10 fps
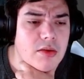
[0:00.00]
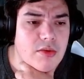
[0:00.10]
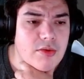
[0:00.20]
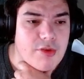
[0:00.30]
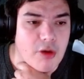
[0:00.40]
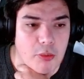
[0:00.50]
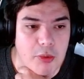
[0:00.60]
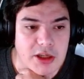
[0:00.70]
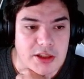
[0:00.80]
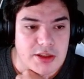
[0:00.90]
So,
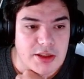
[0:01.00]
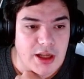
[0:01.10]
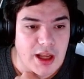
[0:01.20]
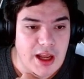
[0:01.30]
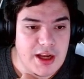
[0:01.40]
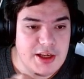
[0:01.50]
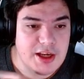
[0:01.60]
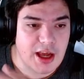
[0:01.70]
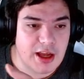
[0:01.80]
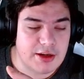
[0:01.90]
but in the
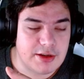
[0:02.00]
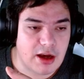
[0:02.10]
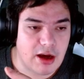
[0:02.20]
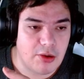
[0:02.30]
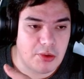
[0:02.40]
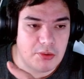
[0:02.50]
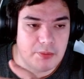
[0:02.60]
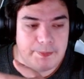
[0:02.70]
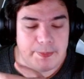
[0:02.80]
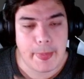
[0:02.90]
end, how
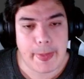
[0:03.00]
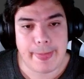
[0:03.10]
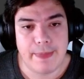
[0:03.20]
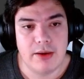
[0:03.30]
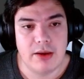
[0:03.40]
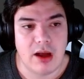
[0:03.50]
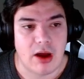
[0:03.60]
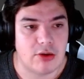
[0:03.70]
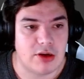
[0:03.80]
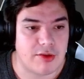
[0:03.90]

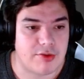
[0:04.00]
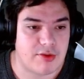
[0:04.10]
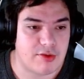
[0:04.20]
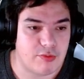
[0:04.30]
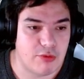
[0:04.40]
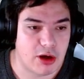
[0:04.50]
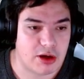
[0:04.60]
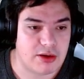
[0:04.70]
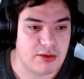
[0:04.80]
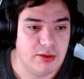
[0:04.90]
does this
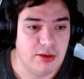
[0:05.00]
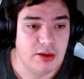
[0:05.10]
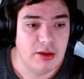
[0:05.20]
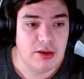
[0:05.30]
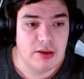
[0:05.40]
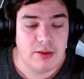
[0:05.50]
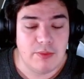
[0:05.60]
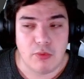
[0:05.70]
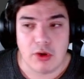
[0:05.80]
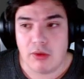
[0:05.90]
work?
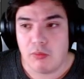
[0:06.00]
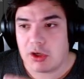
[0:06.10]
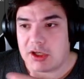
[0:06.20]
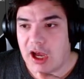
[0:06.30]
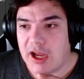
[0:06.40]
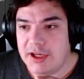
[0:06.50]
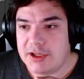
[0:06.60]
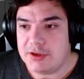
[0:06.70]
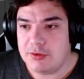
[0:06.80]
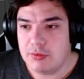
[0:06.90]
Well, what I
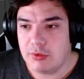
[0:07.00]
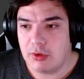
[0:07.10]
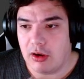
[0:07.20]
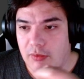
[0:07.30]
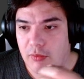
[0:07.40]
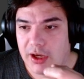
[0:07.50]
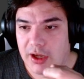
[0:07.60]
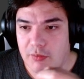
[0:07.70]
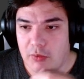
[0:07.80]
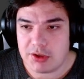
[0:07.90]
do when
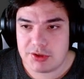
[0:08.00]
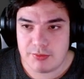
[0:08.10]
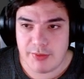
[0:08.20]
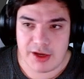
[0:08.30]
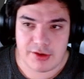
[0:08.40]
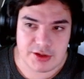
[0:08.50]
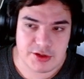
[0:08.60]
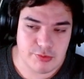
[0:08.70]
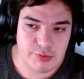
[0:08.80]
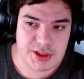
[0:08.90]
I want to make a
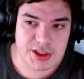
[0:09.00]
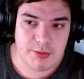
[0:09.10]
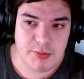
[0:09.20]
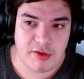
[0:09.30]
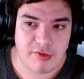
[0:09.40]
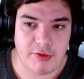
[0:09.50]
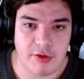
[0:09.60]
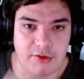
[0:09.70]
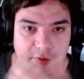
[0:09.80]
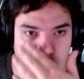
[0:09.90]
tooltip is,
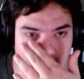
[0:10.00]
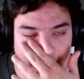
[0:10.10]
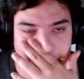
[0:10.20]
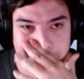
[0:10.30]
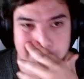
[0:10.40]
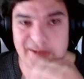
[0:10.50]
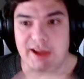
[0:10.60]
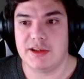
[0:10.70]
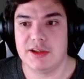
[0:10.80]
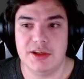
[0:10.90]
first of all, I
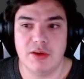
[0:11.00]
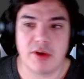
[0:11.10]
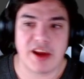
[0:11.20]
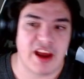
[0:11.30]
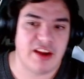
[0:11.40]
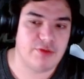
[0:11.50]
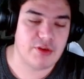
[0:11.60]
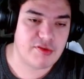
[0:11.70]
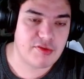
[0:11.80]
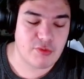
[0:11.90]
create a new
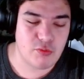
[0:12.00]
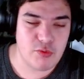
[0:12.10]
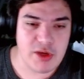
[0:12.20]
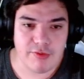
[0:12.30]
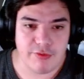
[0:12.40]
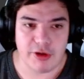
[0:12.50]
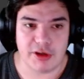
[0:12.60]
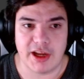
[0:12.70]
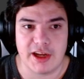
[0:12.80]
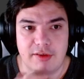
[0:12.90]
canvas. The reason for
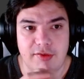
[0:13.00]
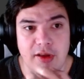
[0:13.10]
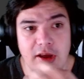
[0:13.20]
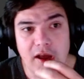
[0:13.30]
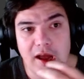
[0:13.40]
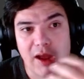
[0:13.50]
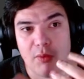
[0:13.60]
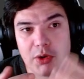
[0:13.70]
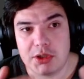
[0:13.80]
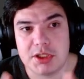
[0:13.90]
that is I
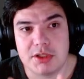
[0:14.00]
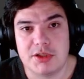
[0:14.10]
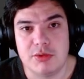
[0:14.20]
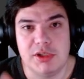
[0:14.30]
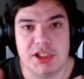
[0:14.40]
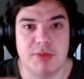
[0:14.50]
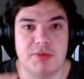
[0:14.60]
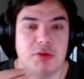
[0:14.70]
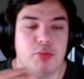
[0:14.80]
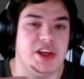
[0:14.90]
want the tooltip
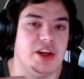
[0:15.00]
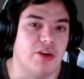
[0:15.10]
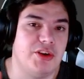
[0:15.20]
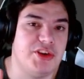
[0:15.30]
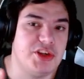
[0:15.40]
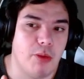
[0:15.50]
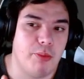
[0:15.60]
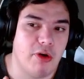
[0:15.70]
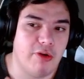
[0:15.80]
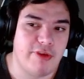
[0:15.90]
to be on top
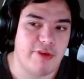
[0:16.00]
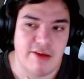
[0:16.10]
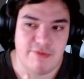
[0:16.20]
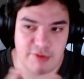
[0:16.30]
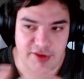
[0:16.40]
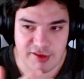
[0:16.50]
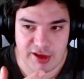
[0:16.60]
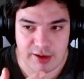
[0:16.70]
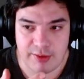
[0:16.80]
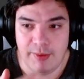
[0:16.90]
of
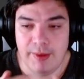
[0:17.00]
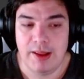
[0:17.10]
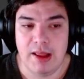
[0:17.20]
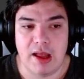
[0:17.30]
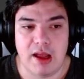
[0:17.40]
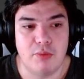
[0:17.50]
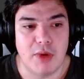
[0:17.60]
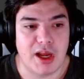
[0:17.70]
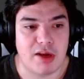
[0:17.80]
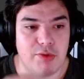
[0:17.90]
everything. And when
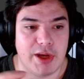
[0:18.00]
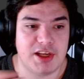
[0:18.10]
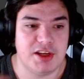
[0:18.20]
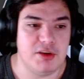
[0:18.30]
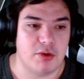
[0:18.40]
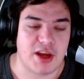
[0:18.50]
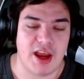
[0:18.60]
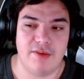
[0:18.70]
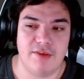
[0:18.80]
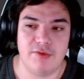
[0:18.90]
I create a new
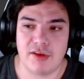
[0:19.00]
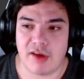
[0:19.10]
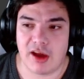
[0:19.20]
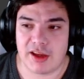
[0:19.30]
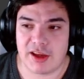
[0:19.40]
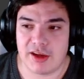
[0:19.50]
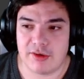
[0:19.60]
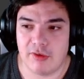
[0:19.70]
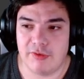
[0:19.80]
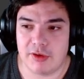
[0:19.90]
canvas, I can
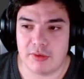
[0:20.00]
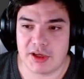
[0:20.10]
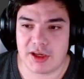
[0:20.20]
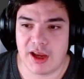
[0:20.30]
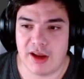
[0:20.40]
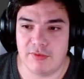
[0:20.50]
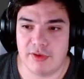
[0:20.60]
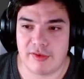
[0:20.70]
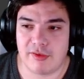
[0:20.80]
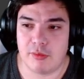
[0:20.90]
configure the
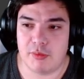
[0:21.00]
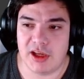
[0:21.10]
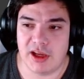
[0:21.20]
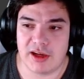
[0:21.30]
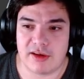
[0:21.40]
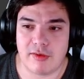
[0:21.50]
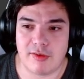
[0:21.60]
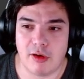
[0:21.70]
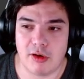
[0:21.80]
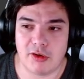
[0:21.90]
canvas to be at the
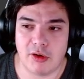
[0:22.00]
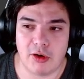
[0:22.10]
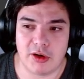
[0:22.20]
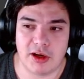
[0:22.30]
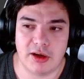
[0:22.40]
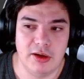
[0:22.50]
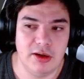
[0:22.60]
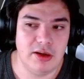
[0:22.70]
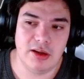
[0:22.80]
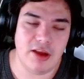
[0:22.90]
sort order,
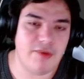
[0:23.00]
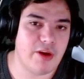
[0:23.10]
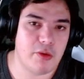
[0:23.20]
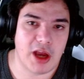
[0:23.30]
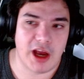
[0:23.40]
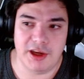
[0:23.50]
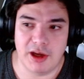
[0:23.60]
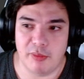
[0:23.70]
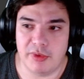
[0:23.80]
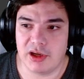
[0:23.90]
a very high
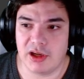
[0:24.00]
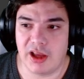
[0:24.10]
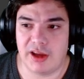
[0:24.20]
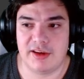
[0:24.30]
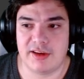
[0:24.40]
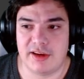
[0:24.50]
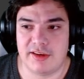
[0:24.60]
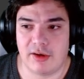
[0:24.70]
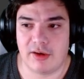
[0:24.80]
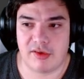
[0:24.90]
number like
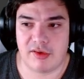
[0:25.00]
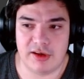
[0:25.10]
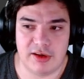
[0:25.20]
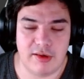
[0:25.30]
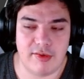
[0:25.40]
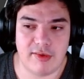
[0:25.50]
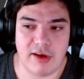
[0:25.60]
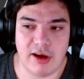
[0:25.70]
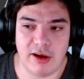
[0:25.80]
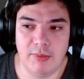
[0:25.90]
10,000 in this
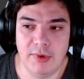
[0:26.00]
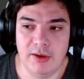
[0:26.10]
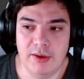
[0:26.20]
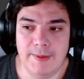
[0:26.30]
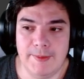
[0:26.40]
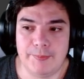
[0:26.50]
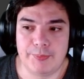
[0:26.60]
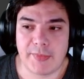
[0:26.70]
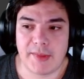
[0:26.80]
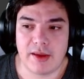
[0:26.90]
time,
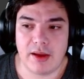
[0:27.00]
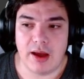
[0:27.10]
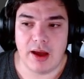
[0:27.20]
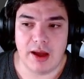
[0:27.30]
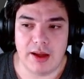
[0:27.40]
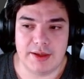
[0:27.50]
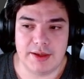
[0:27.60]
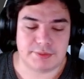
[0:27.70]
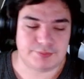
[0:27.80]
and